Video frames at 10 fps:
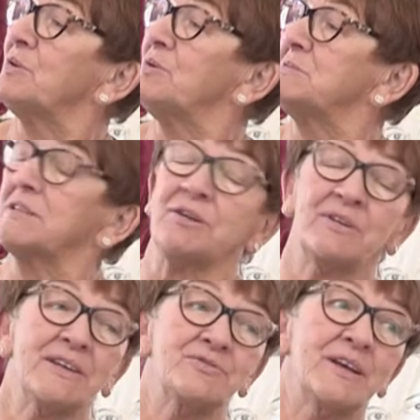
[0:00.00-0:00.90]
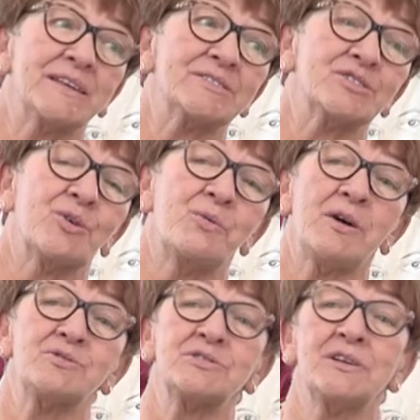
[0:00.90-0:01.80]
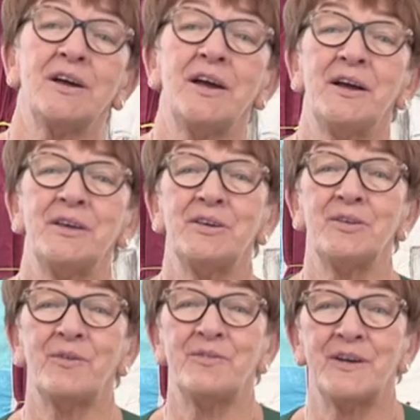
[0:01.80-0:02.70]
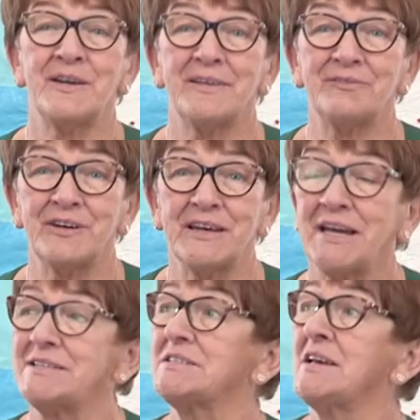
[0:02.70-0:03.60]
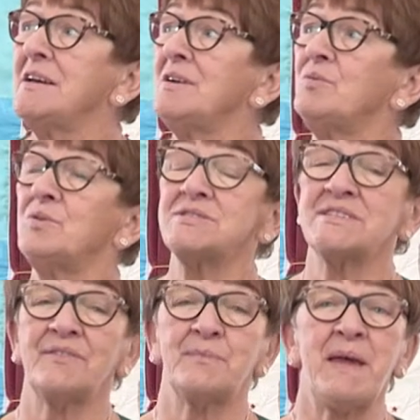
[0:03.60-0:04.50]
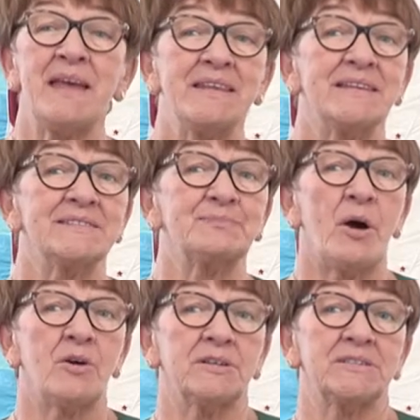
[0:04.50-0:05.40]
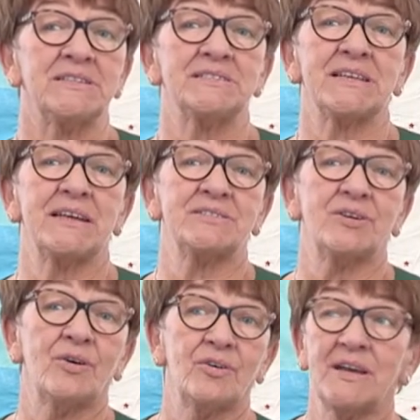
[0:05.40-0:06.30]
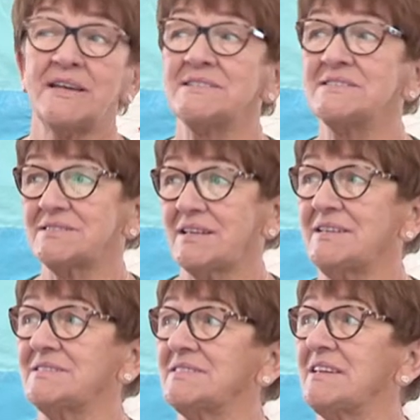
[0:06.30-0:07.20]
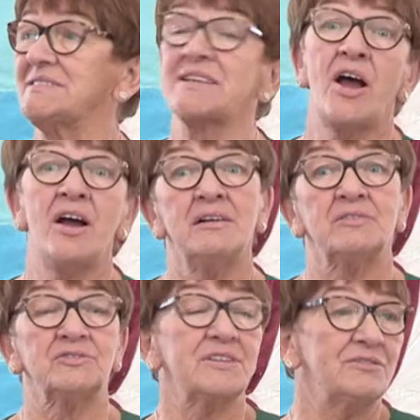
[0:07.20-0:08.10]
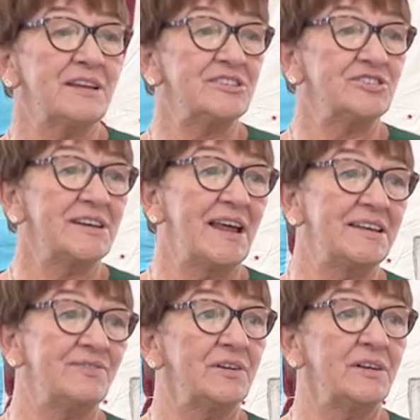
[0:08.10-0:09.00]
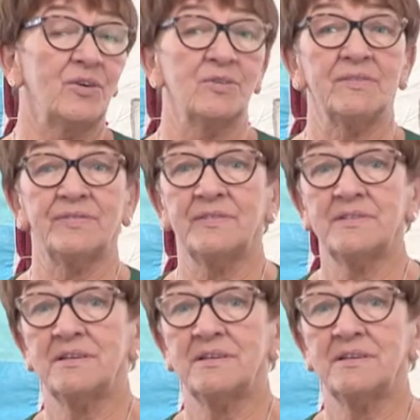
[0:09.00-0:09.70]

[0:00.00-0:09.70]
room to get getting ready to go out, you know, for a night. Wouldn't have a penny in his pocket, and he'd say to Orla, his niece, "Go down and ask your nanny for a loan of